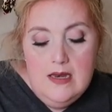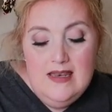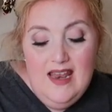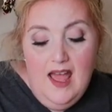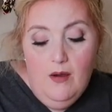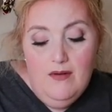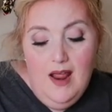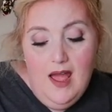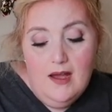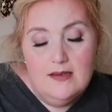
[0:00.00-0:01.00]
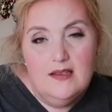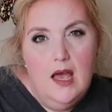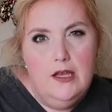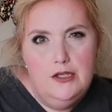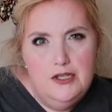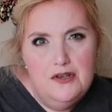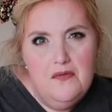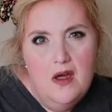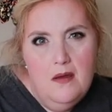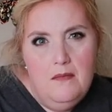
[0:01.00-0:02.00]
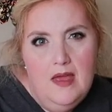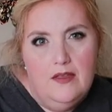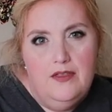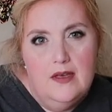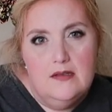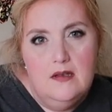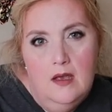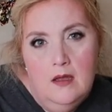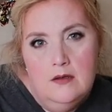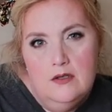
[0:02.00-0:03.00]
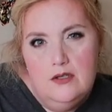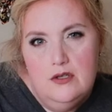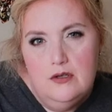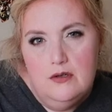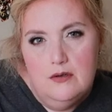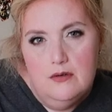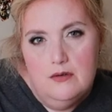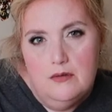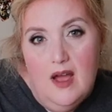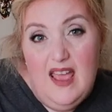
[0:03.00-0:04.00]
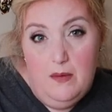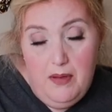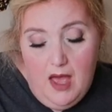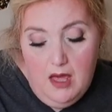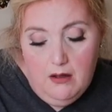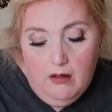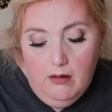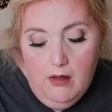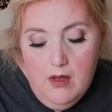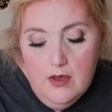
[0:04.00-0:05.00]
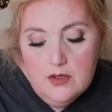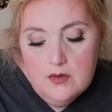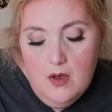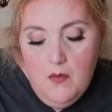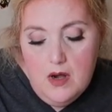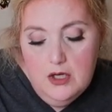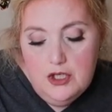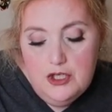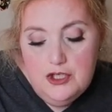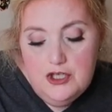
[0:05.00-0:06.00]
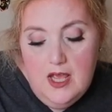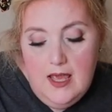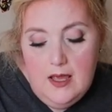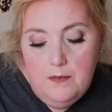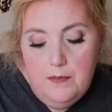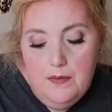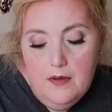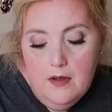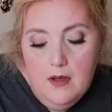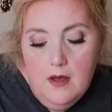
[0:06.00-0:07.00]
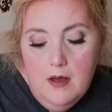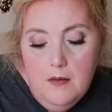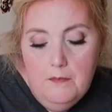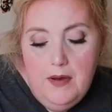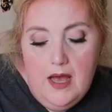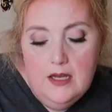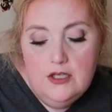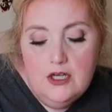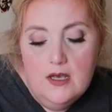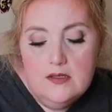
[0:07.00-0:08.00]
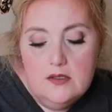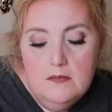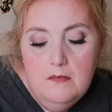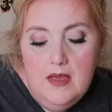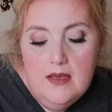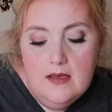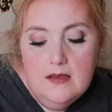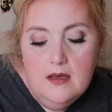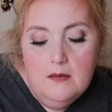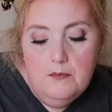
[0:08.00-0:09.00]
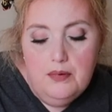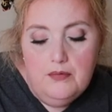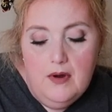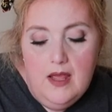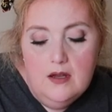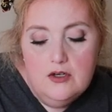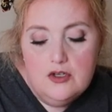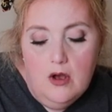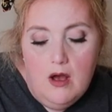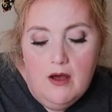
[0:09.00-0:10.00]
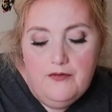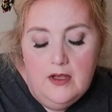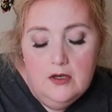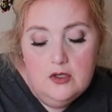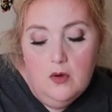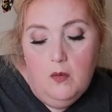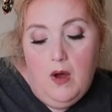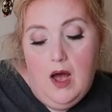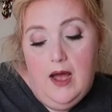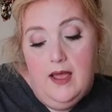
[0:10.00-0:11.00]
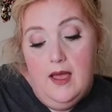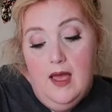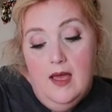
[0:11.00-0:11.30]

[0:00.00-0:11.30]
Now, next, I do want to make this into a petal. So I want to shape by just making it branch off into a Y.